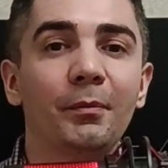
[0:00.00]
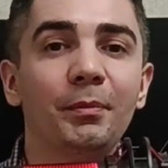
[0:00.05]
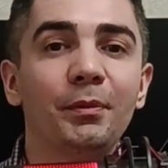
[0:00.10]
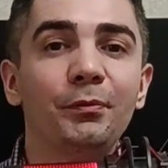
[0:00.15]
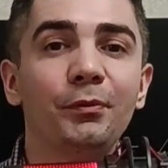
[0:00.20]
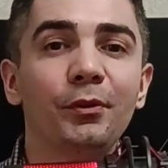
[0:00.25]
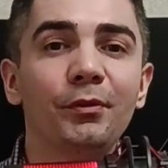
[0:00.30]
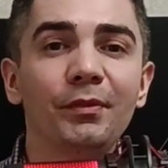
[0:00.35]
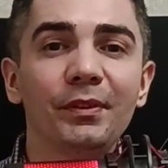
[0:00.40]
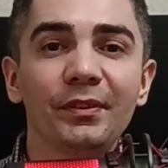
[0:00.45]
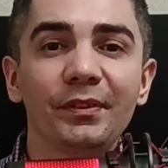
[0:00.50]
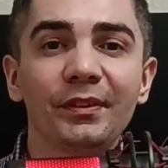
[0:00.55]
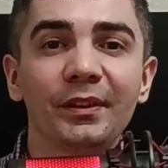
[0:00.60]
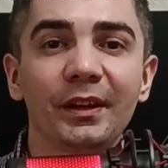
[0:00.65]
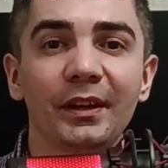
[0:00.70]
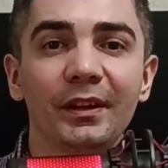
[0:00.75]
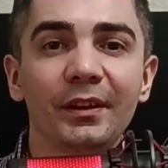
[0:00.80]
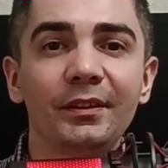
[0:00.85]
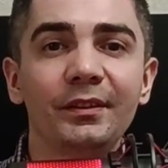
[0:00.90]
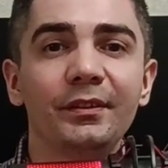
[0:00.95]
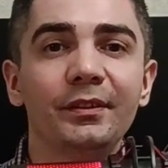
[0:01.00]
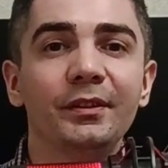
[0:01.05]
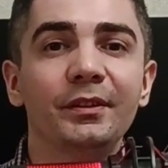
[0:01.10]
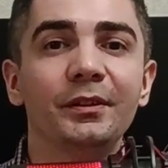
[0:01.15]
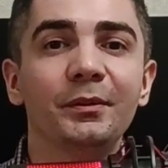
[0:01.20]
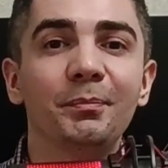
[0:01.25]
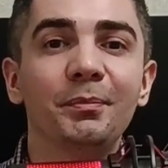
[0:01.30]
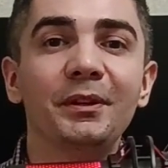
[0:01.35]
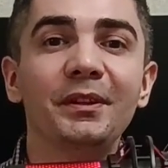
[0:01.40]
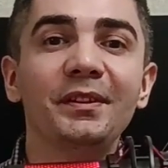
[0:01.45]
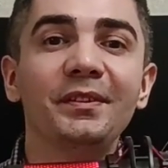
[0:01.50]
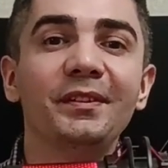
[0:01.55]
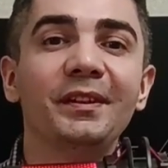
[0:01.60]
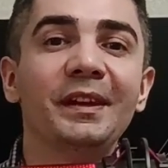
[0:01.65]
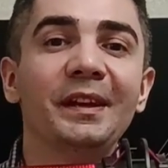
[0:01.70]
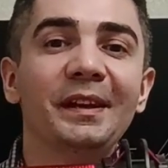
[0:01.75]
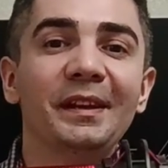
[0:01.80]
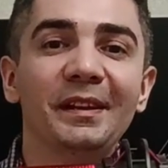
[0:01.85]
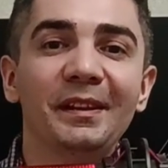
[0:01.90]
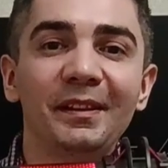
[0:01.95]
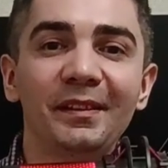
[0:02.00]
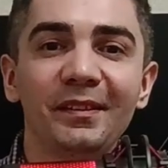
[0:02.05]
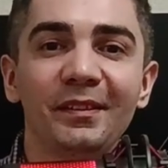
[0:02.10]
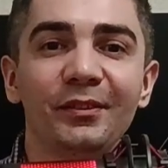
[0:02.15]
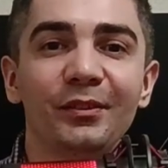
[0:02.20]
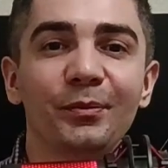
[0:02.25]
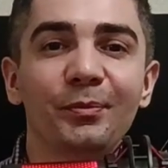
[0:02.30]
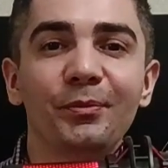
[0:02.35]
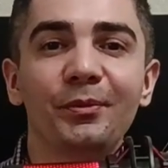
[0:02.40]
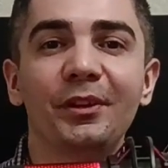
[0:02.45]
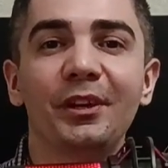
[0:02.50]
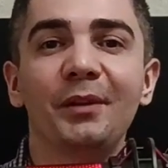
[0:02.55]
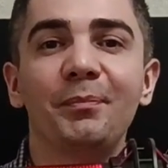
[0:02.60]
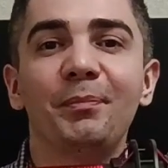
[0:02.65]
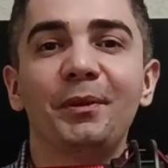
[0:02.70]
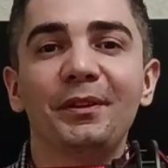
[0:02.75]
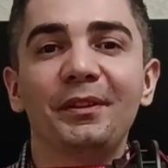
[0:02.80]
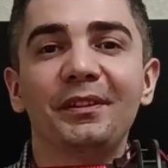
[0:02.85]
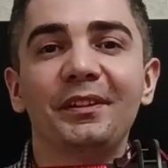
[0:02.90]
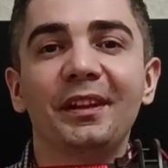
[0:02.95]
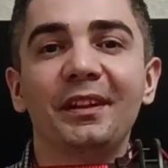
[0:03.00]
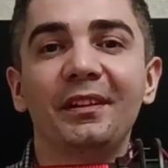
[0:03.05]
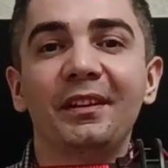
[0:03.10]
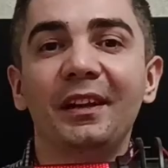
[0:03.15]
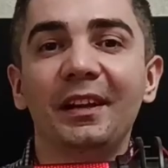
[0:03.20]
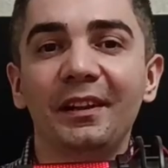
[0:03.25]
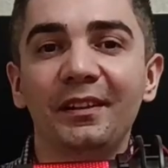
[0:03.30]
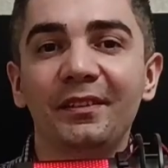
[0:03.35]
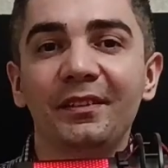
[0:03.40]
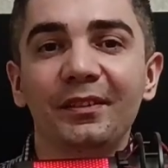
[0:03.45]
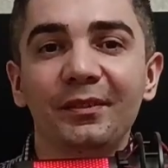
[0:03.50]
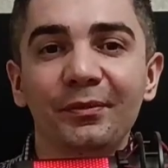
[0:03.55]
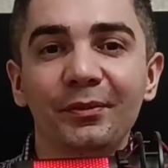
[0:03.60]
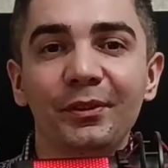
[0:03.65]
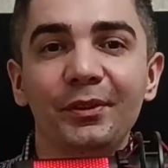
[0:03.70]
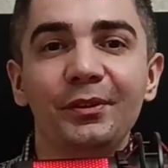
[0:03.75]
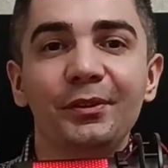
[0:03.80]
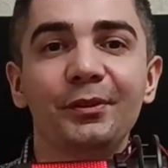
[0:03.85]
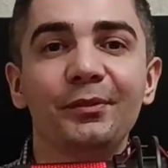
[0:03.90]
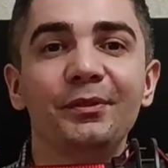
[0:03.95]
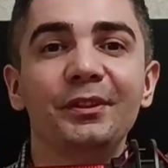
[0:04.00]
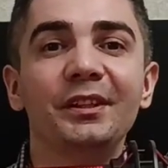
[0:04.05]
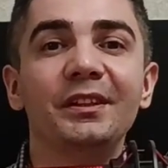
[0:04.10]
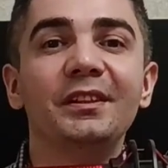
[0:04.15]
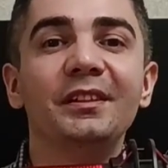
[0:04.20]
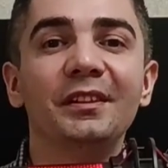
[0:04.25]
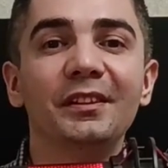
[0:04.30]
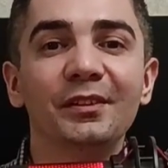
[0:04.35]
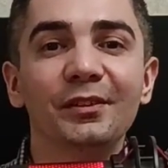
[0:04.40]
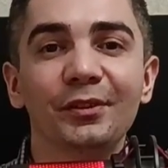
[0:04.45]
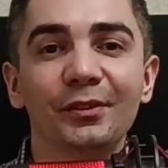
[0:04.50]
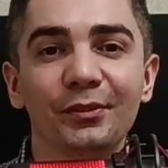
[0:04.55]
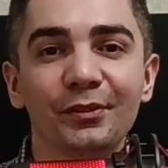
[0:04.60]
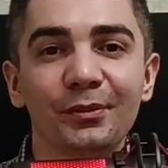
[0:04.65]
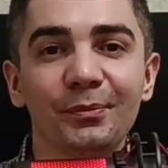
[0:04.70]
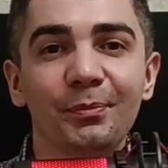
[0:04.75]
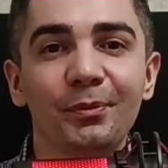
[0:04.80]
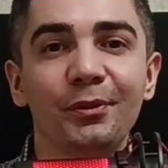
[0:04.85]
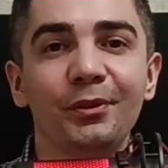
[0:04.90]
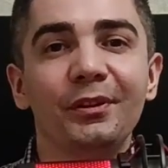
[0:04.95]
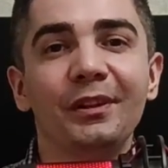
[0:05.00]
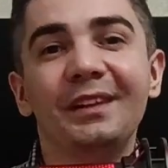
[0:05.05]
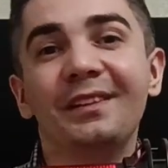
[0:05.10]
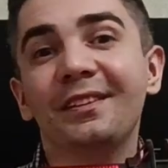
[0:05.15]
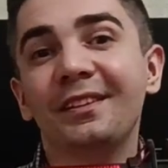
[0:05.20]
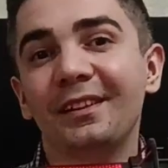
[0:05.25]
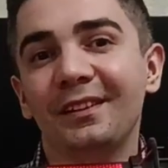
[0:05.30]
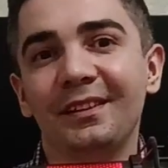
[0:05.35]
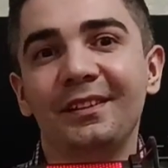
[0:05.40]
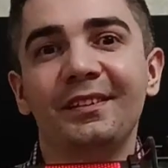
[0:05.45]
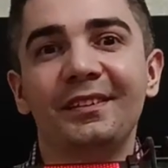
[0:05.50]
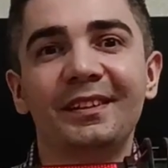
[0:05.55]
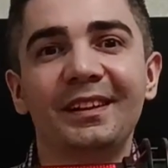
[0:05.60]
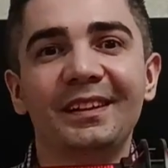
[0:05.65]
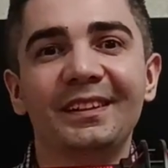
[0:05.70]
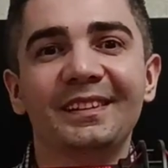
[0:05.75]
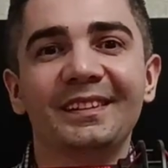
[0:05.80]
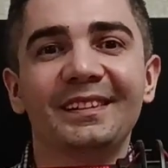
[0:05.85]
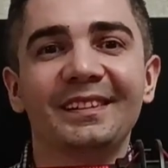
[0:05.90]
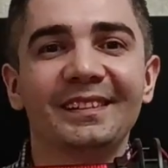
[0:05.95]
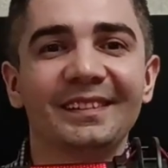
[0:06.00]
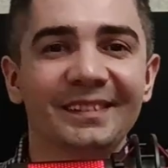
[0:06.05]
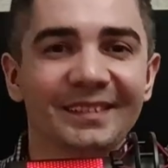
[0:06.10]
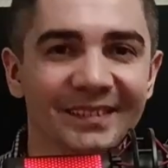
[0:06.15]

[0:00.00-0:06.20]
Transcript: Before we start, please hit the subscribe button and like this video. We really need your support. Let's get it started.